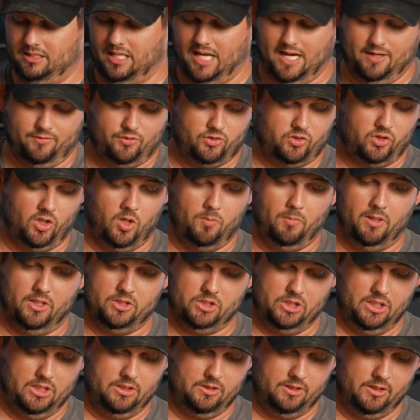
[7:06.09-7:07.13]
life so
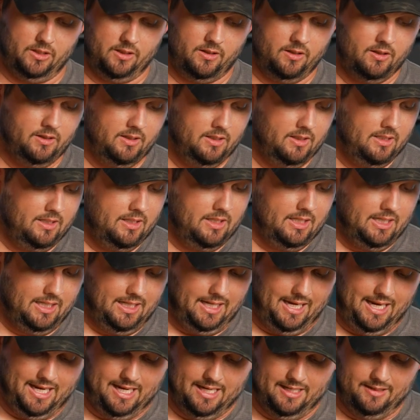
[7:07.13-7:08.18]
much easier.
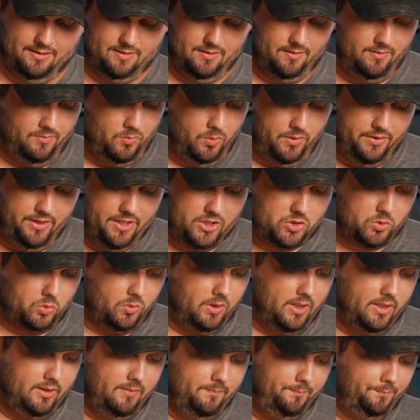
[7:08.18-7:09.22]
And with this
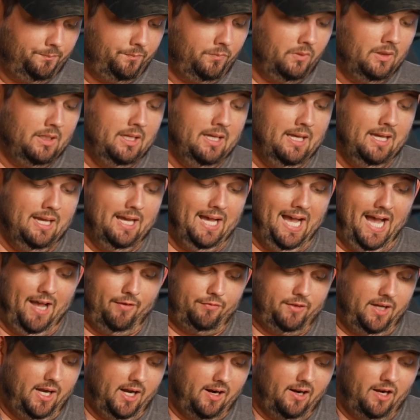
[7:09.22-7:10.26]
one,
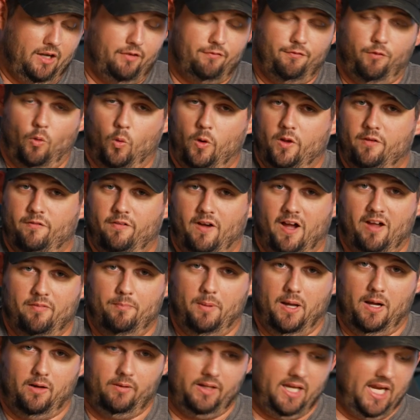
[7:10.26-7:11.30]
I've carried
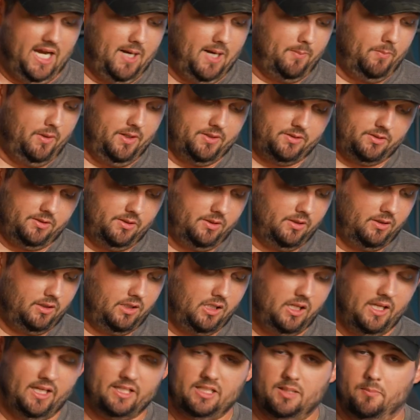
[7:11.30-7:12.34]
45-pound cameras,
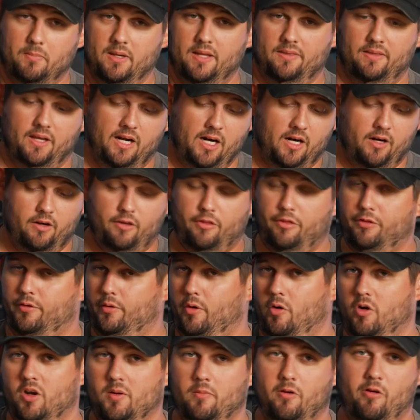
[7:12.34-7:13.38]
clicked them in there,
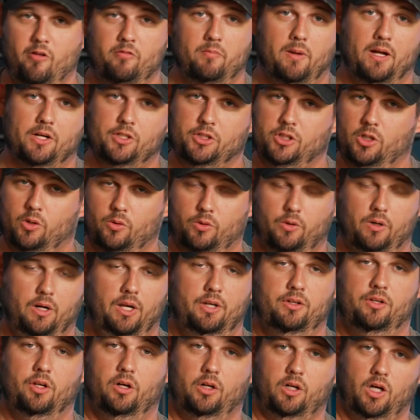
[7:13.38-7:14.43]
thrown them over my shoulder, and
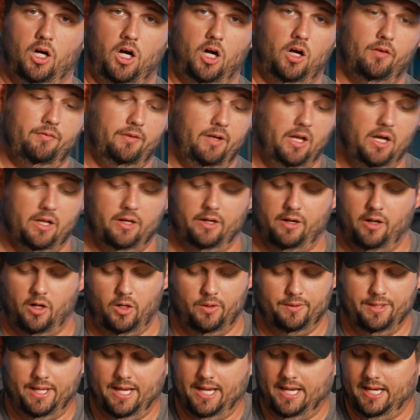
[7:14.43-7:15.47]
took off and hunted all
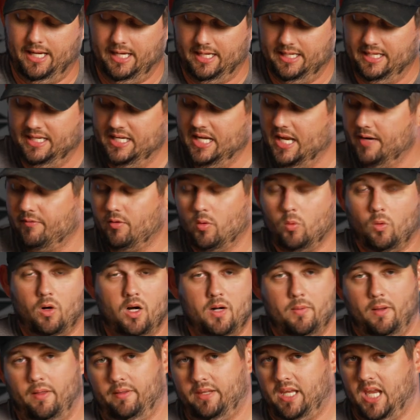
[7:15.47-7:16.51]
day, and never worried
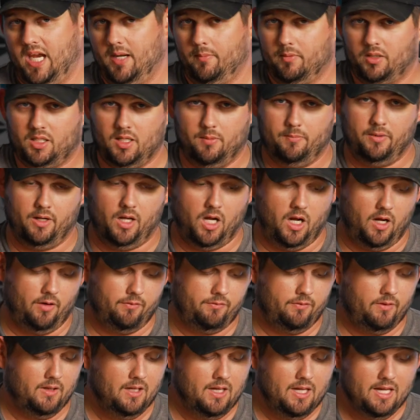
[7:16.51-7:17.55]
about the camera coming
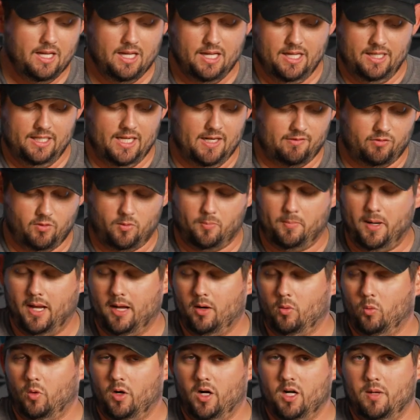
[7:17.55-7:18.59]
off, never
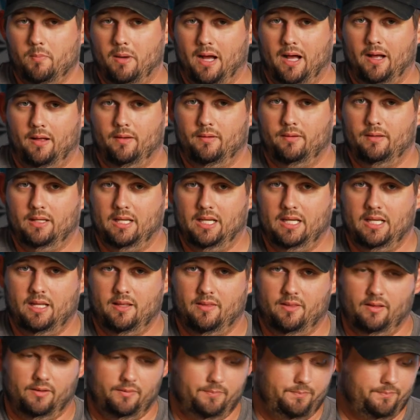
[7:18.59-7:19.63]
worried about any of
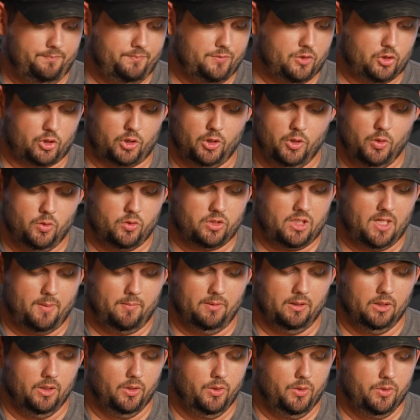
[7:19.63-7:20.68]
the screws
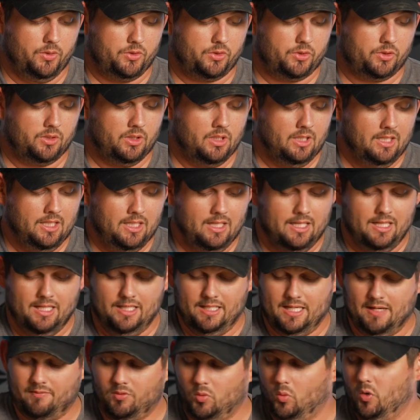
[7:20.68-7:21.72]
coming loose, never